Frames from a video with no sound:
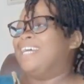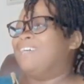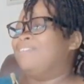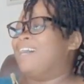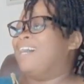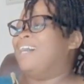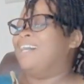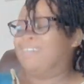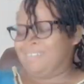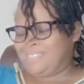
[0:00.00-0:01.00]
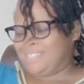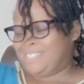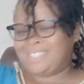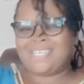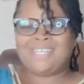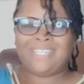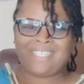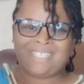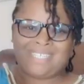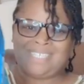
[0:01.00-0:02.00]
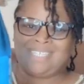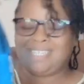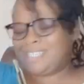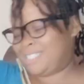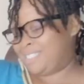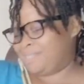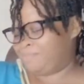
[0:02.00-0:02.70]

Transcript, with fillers: Wow, so this is this.